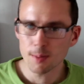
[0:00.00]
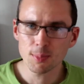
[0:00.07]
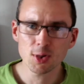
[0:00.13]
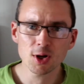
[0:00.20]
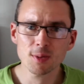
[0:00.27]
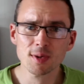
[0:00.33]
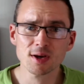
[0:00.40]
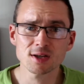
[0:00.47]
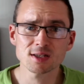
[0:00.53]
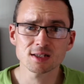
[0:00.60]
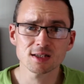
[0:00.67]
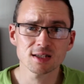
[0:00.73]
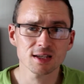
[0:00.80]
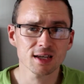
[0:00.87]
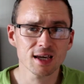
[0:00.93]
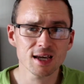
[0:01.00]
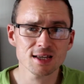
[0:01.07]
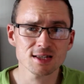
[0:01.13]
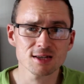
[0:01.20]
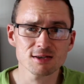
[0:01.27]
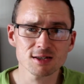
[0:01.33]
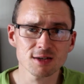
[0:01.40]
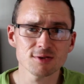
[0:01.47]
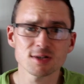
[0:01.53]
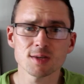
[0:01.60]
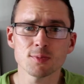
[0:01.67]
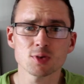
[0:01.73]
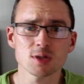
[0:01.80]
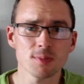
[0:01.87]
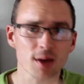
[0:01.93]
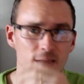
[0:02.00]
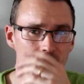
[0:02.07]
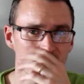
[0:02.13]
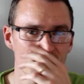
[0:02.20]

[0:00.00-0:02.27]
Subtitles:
purely because the kits are so simple to make.